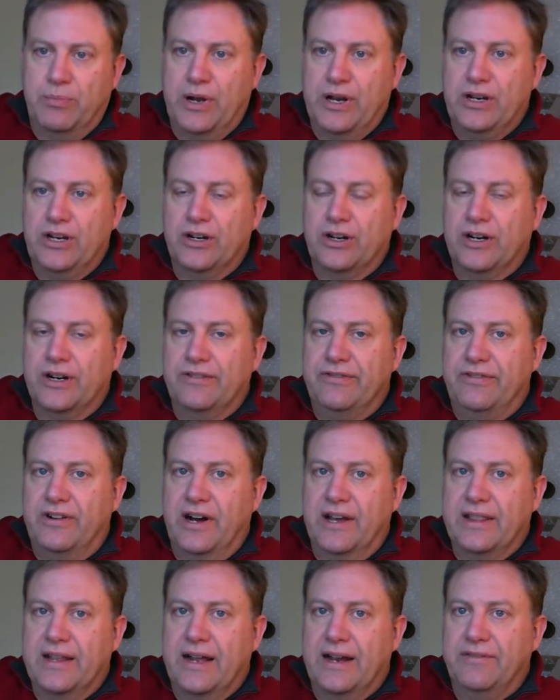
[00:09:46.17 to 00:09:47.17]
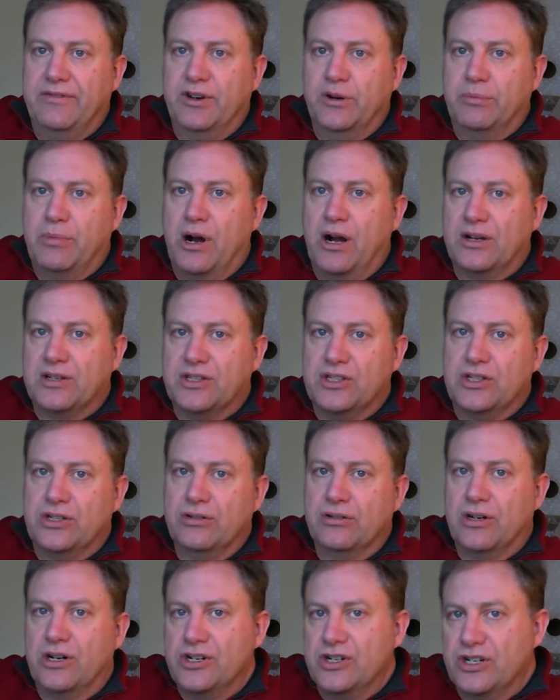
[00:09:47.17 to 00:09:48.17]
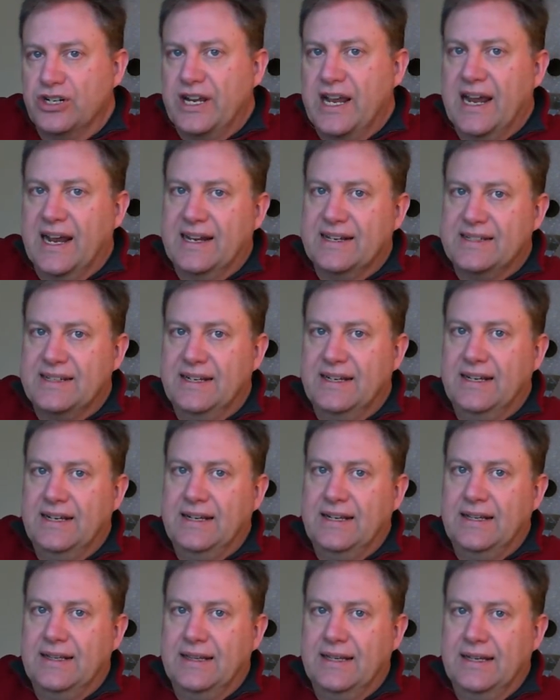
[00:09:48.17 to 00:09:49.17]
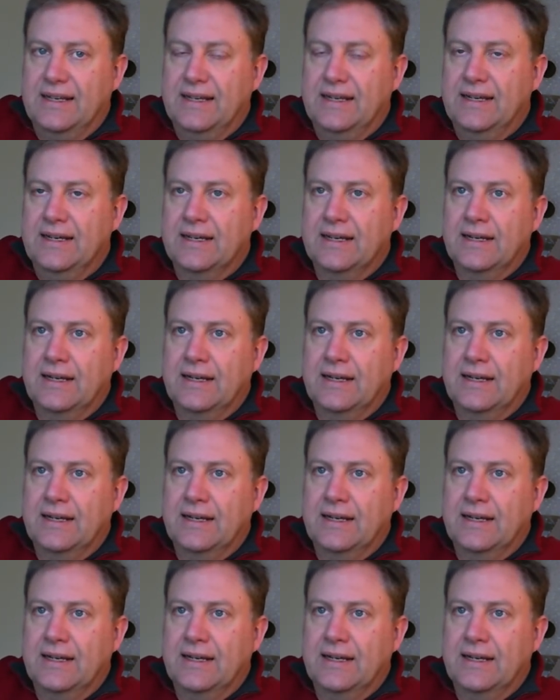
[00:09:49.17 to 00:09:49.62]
but you're going to find that if your box is too large, you can't see the